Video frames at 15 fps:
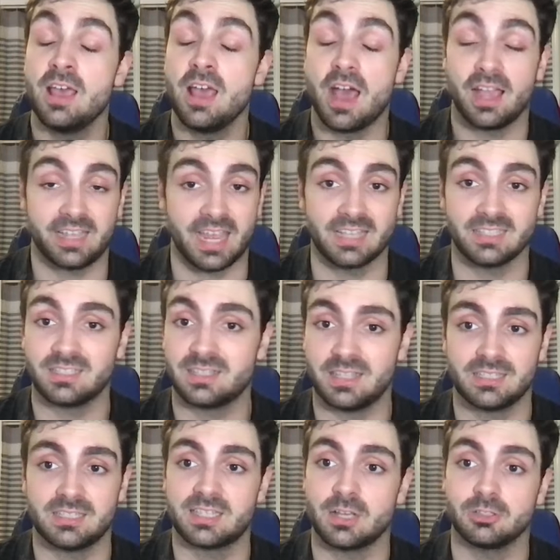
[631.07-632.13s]
against this
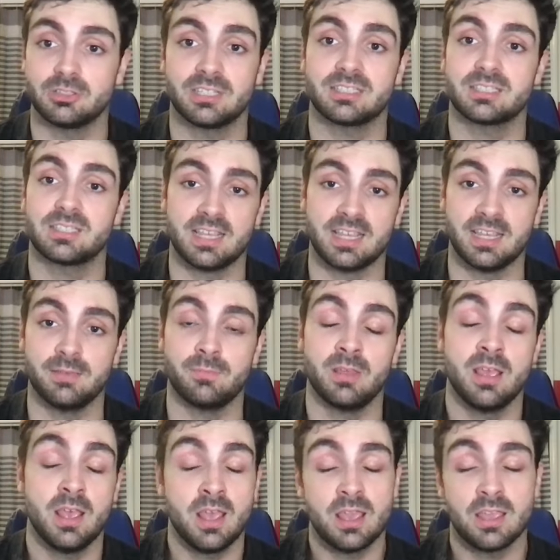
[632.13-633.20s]
Celtics team,
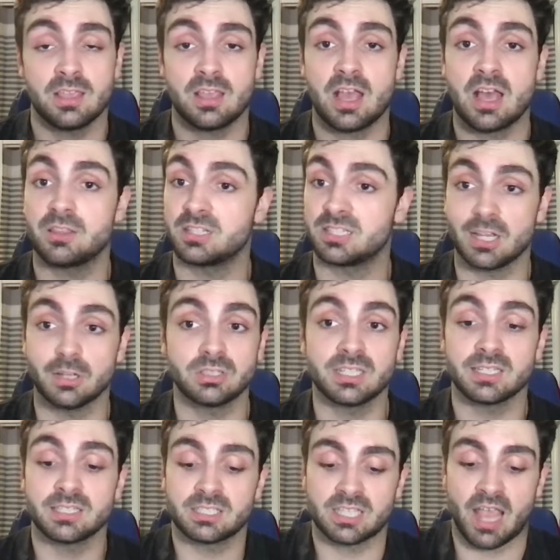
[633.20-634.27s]
the
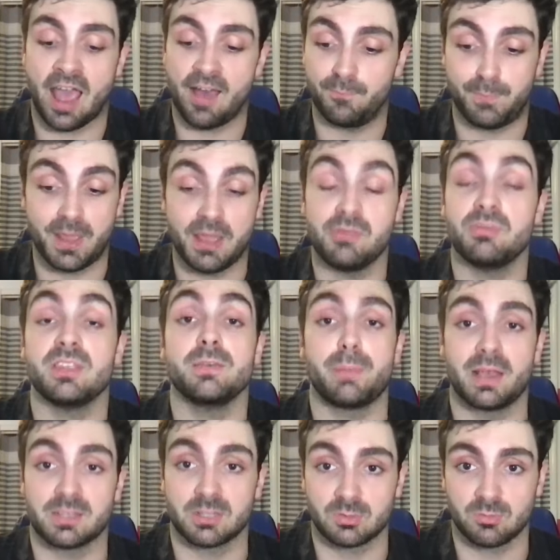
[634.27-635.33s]
Celtics have been the
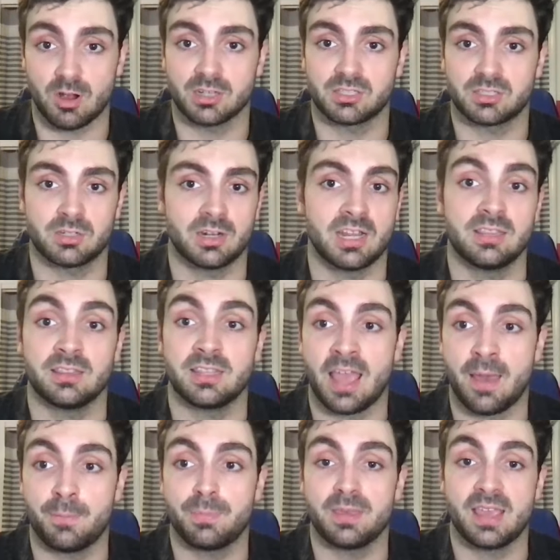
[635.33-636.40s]
best roster in the
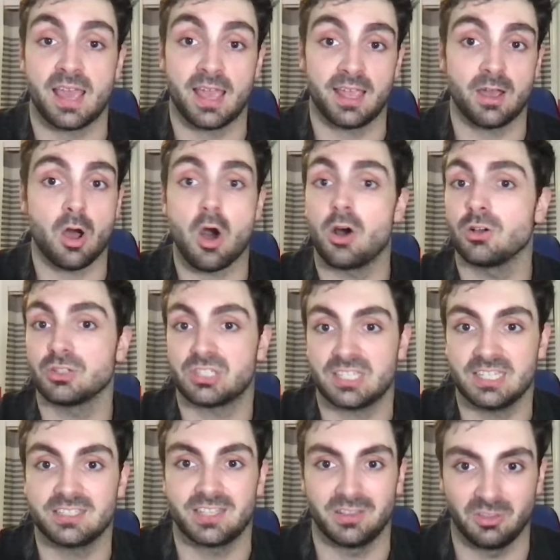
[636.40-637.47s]
NBA all
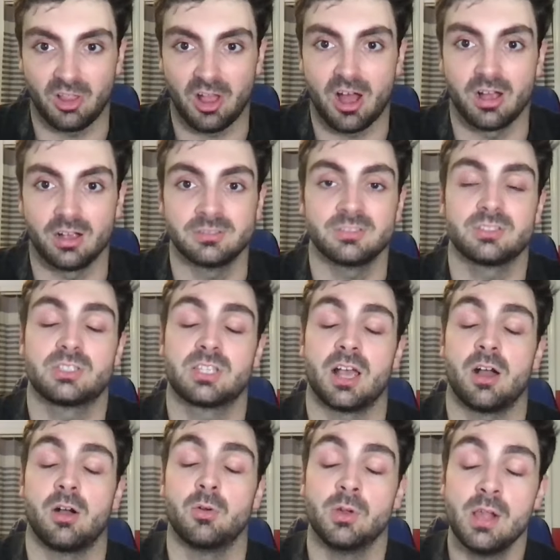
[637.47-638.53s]
season long.
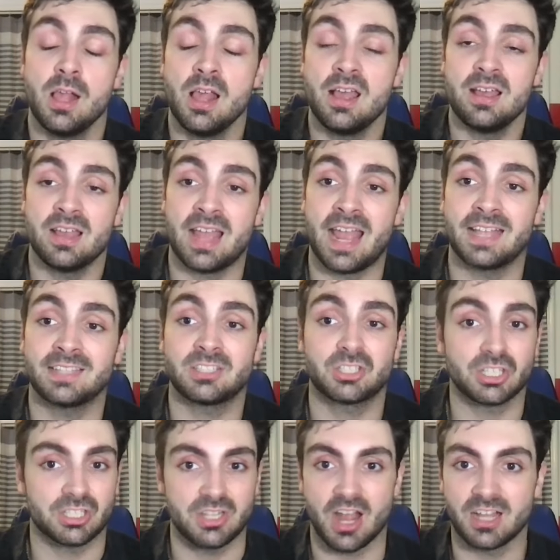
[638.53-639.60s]
So, it's
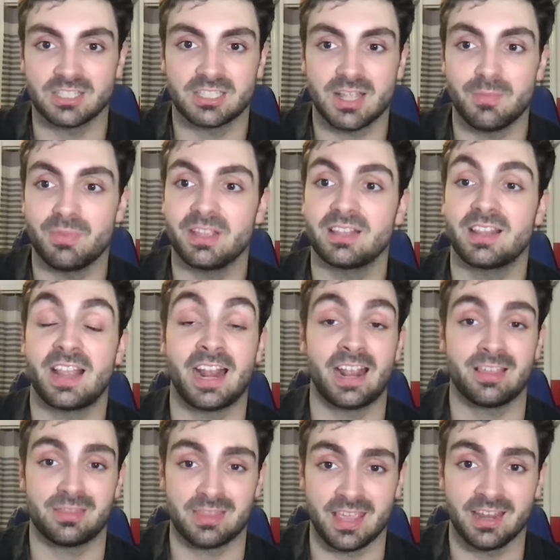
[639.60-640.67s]
just not something that I
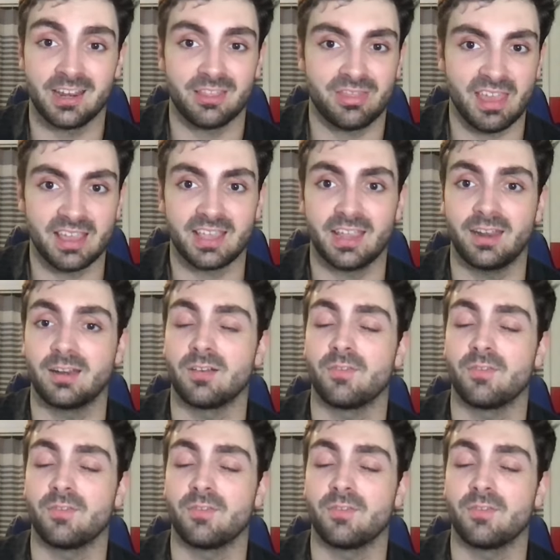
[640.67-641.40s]
think they can